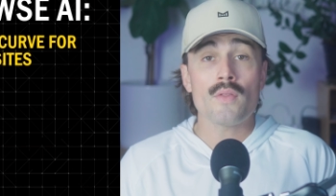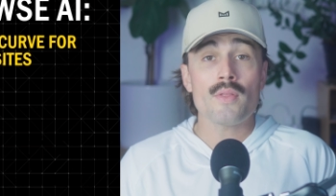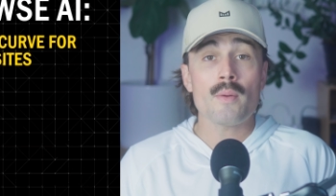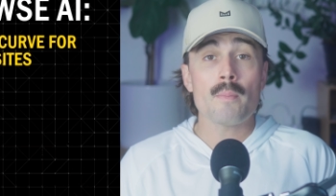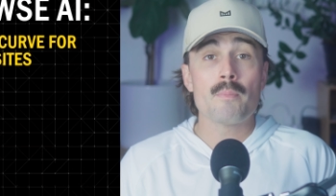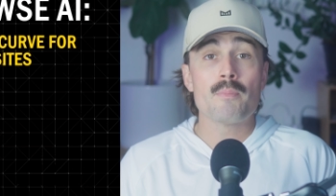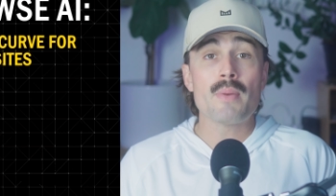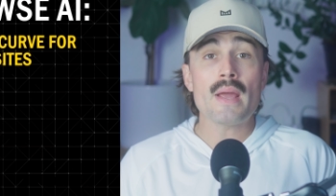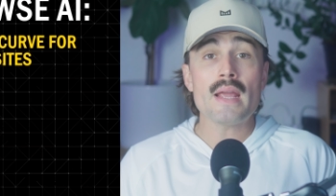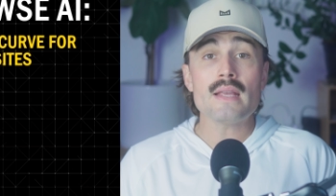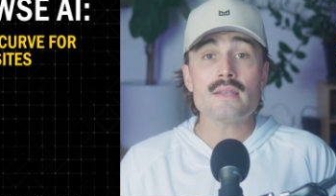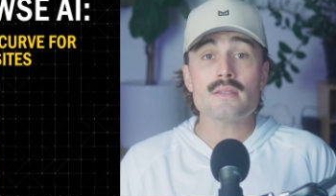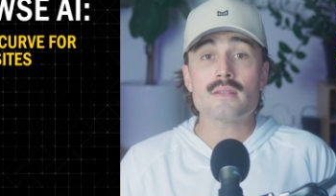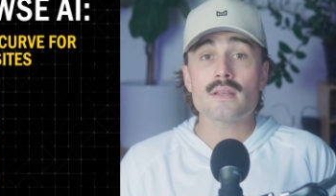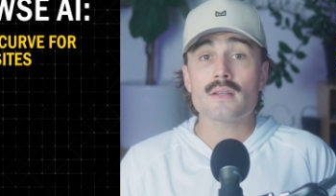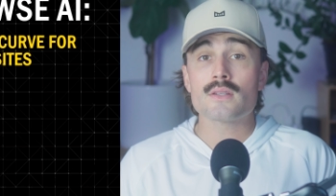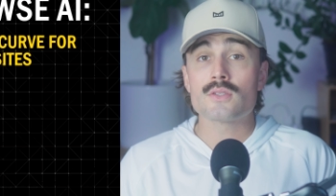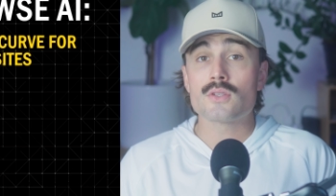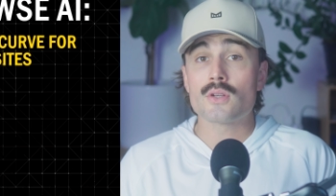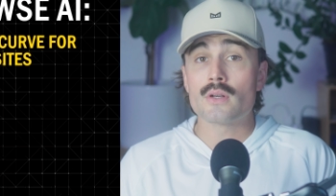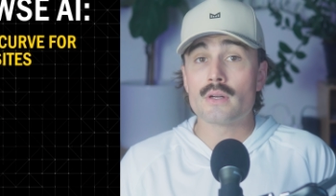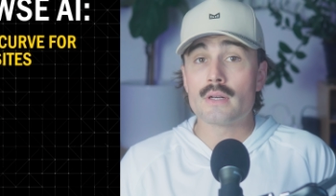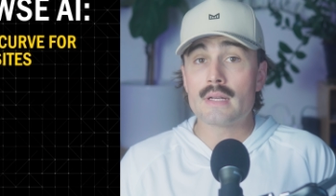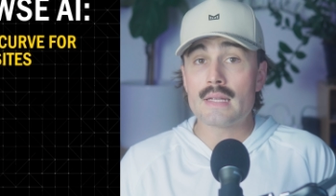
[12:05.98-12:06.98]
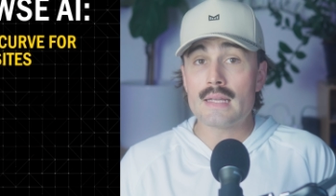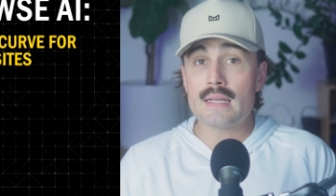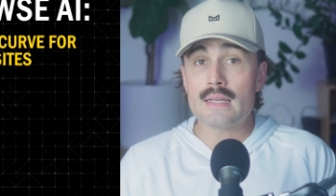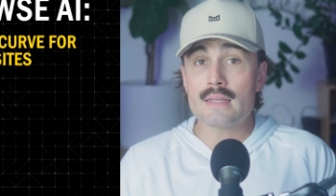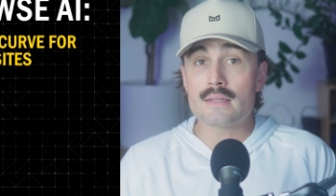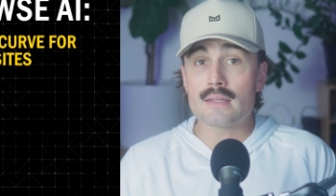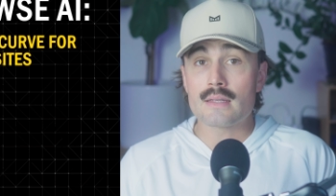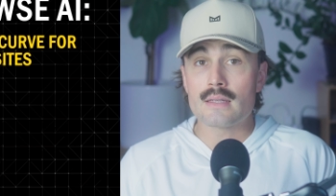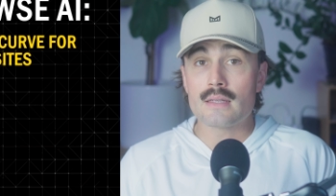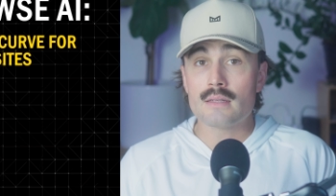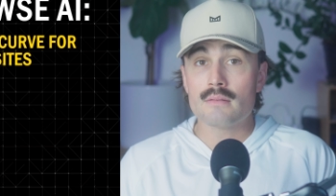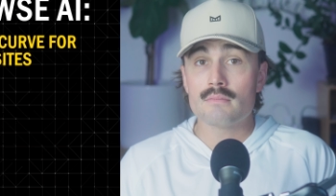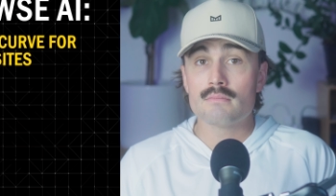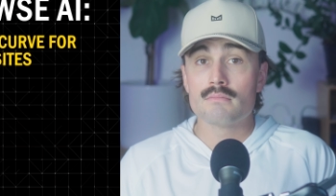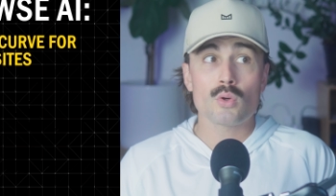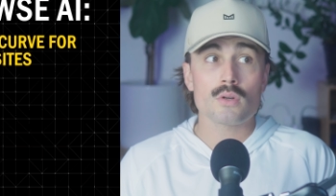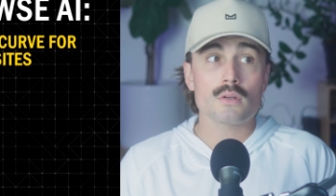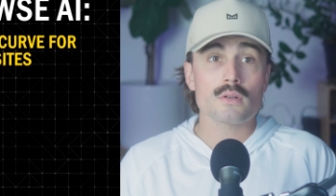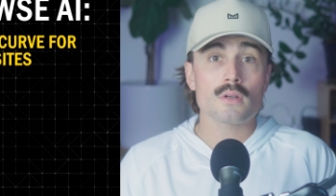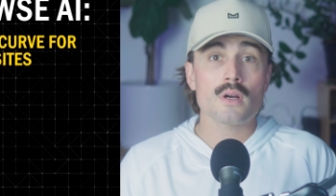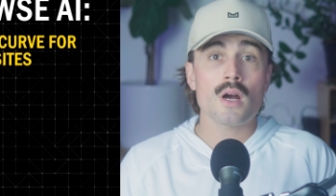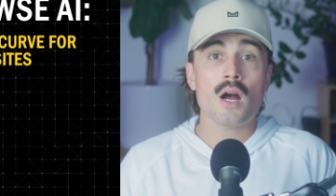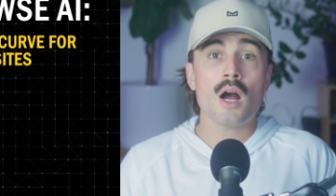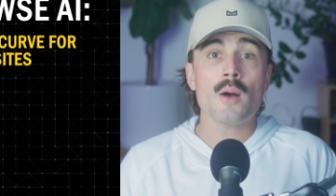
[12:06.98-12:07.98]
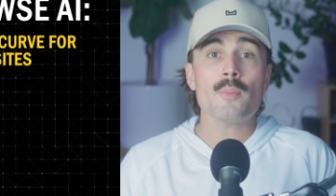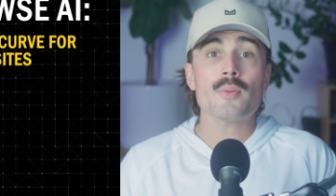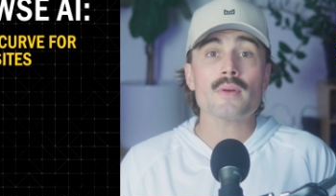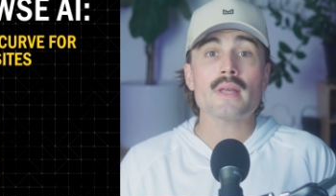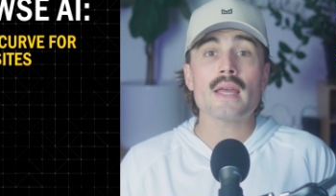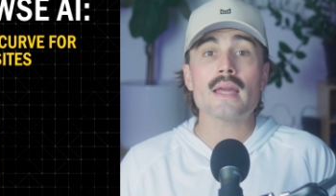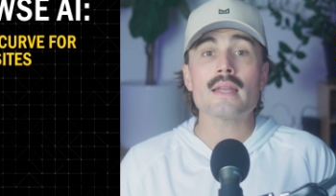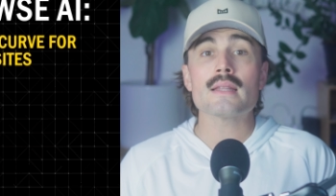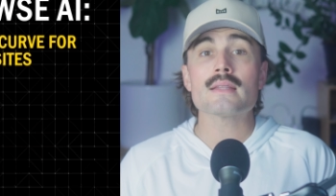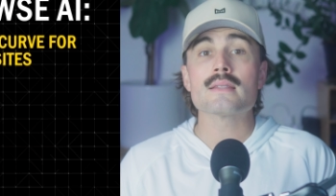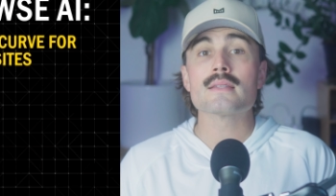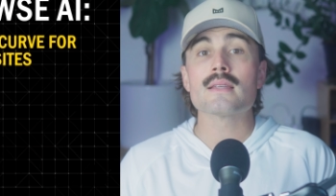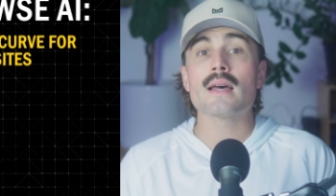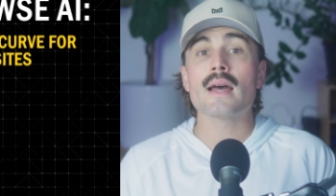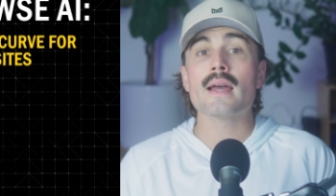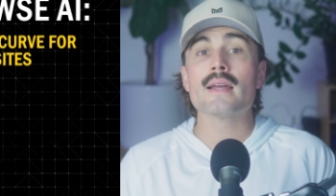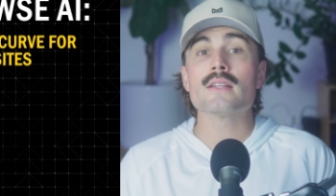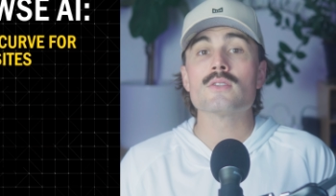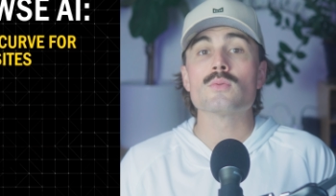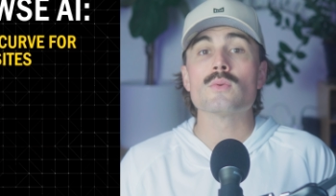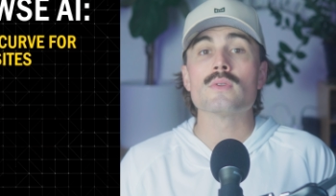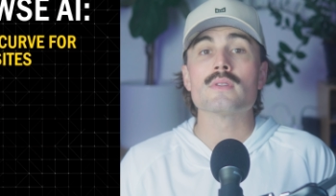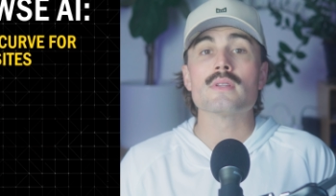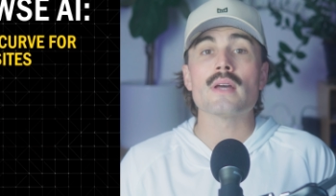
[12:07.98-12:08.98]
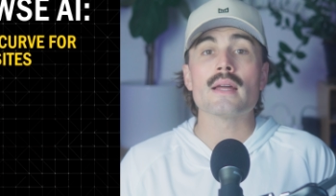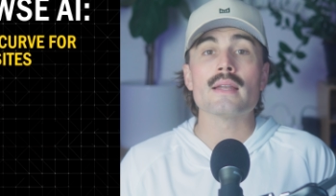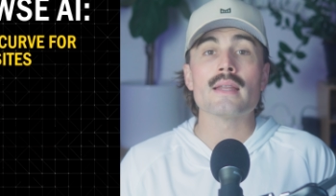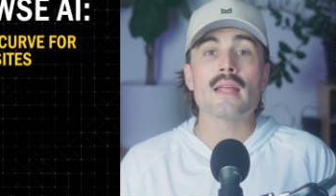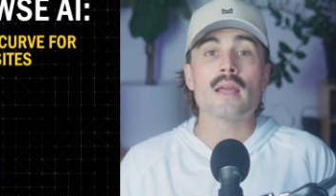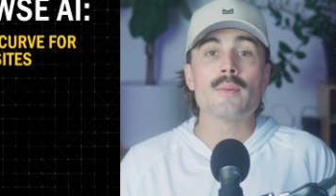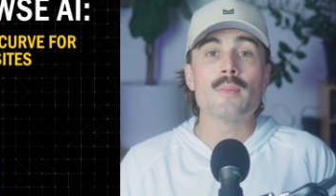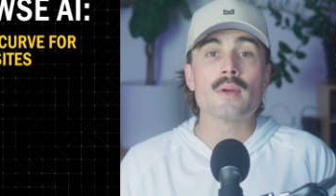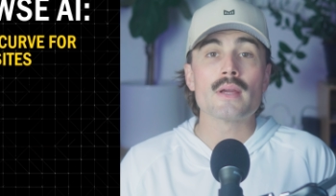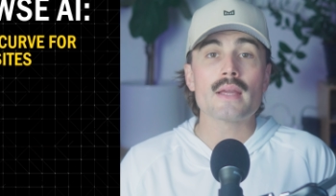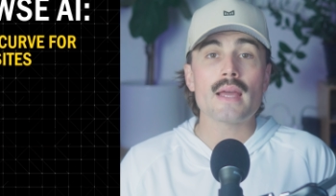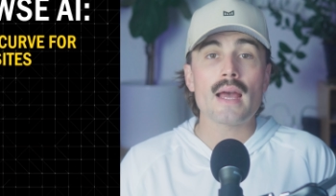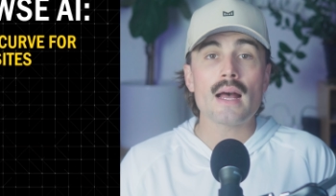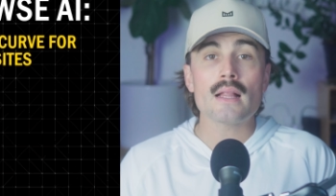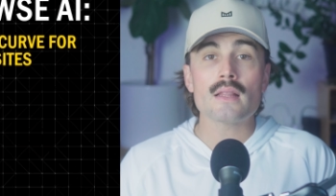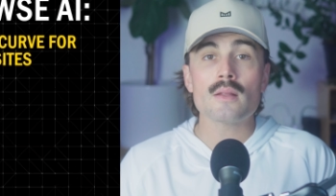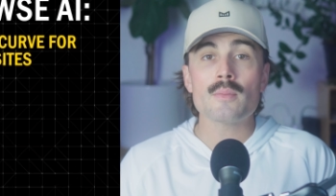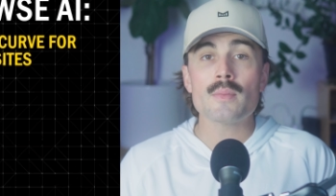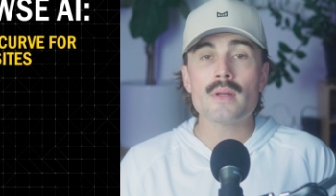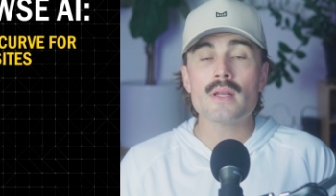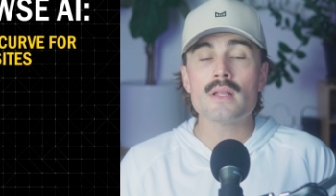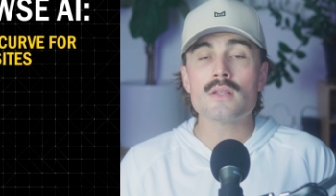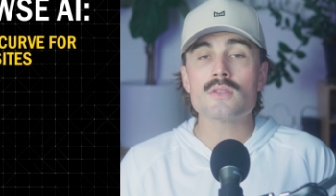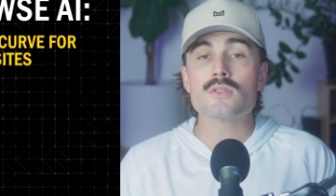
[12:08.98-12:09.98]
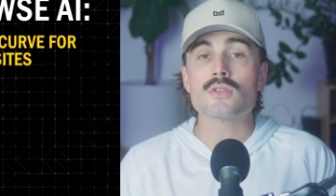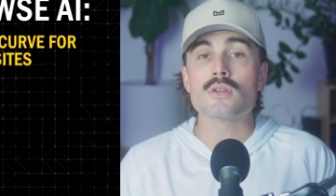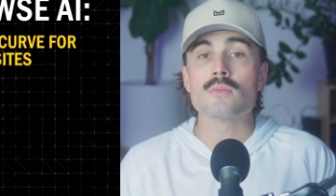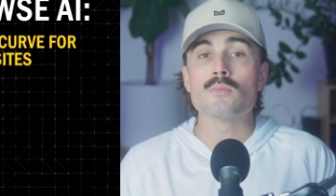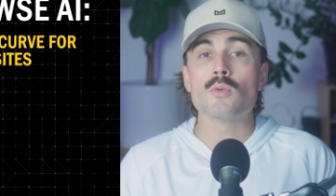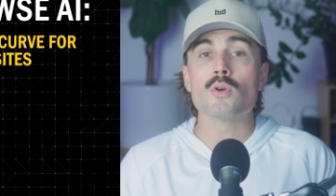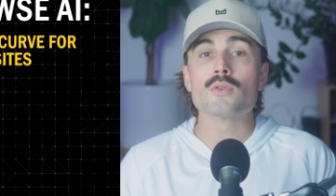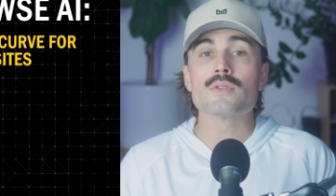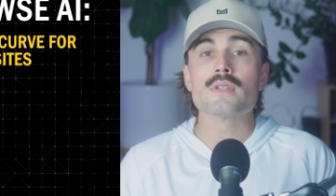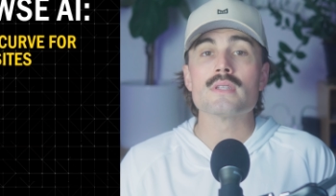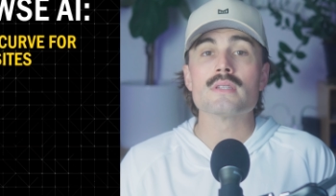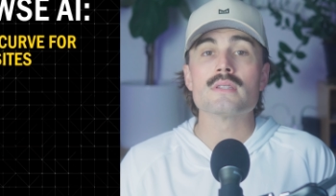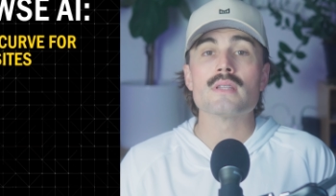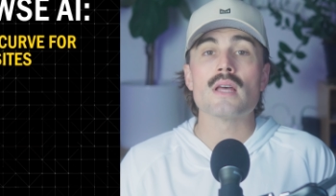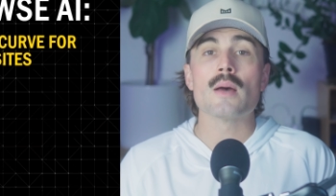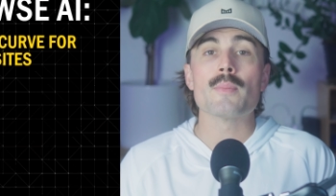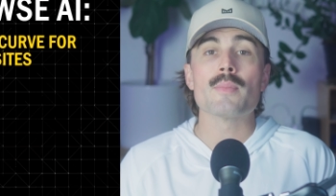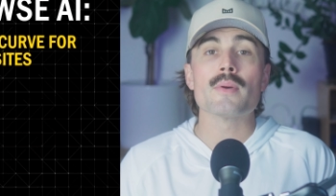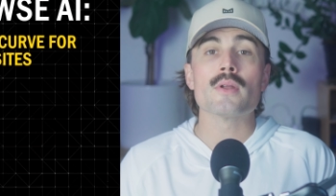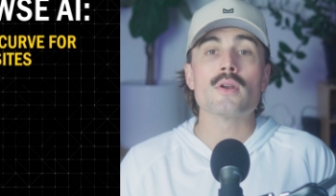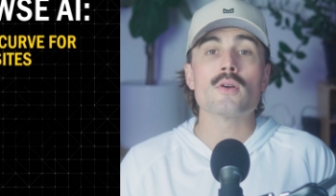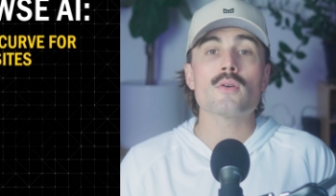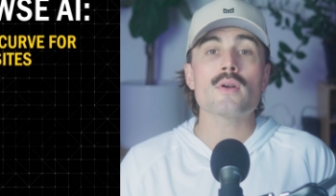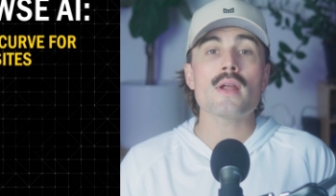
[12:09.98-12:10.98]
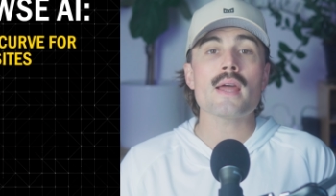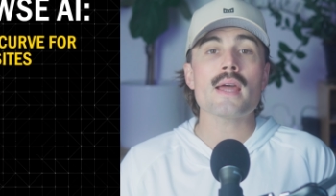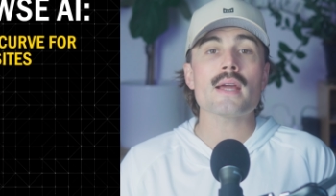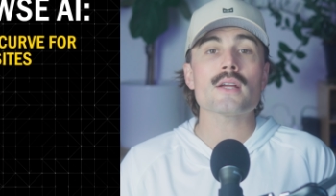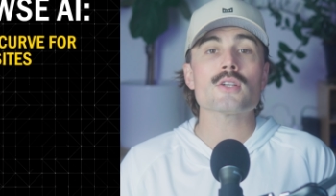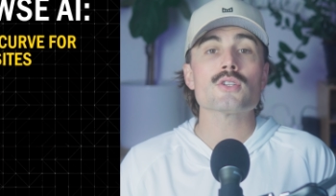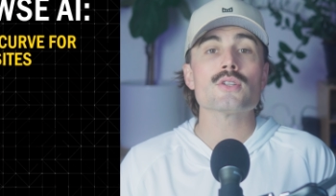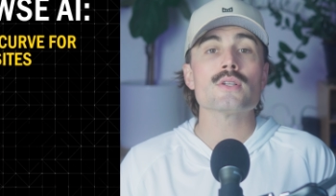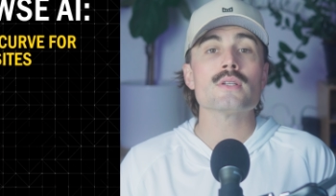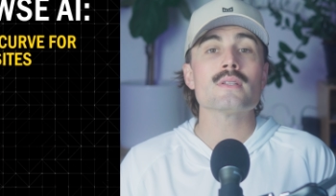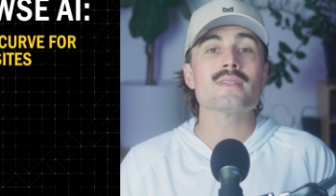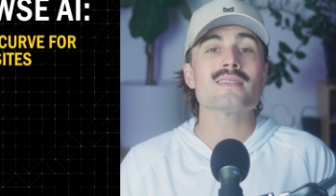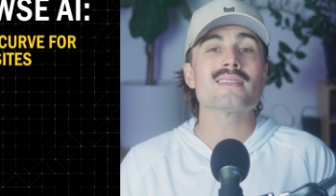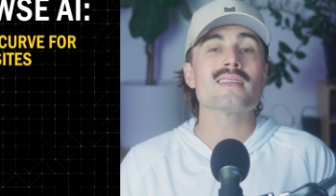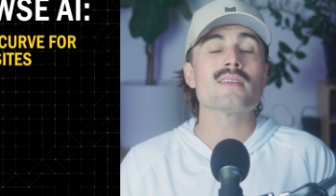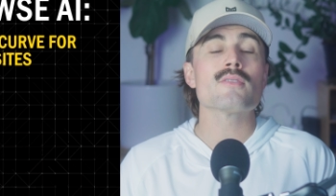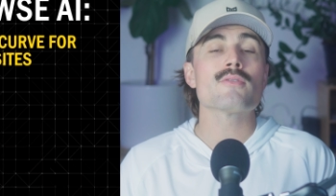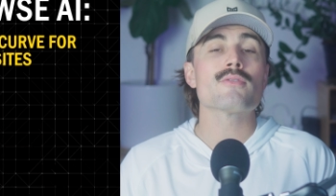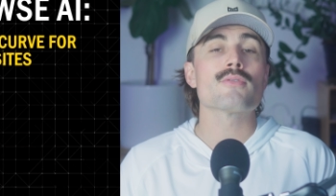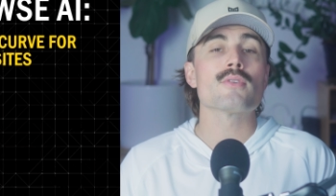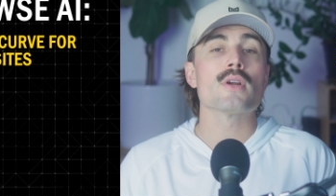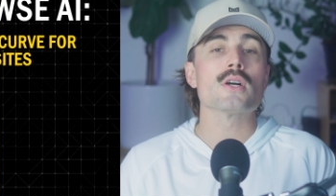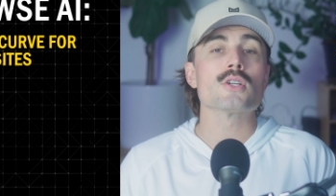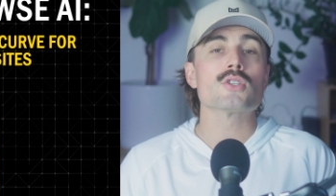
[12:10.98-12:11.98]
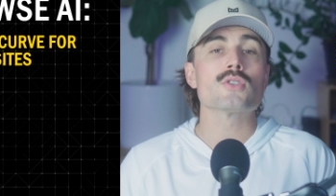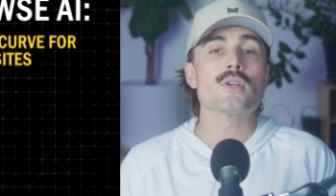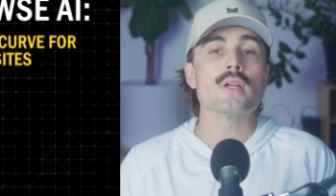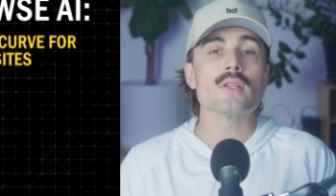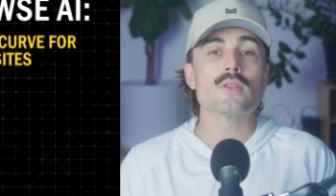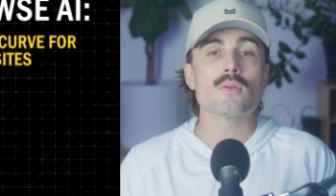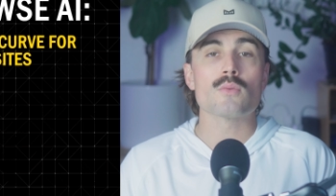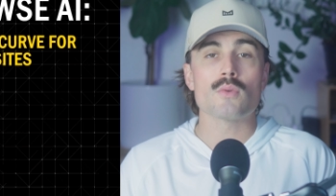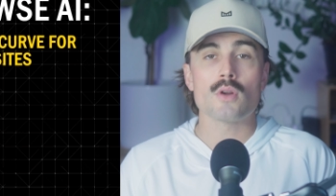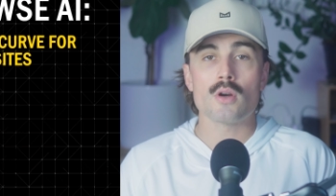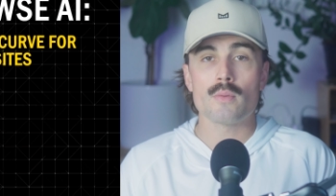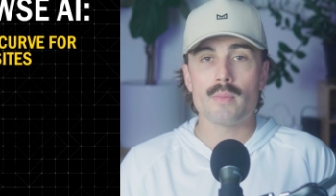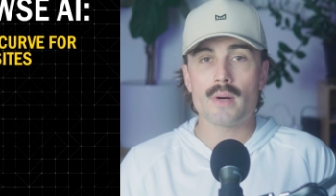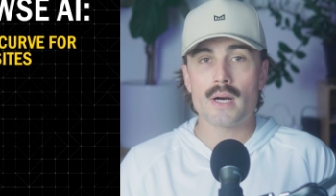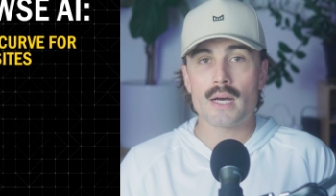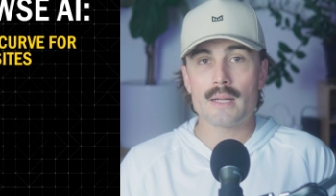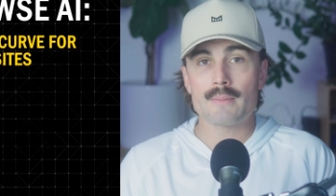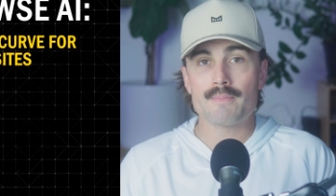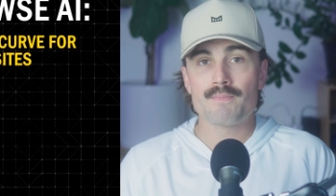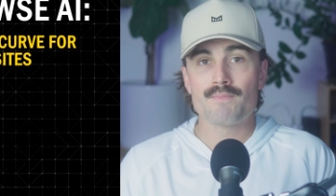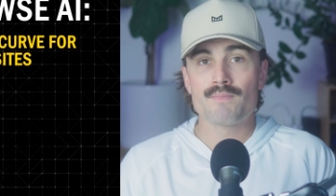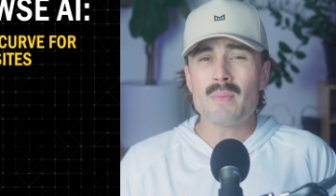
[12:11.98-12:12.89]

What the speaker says: While the basics are easy, more complicated sites with dynamic elements or multi-step interactions can frustrate the robot.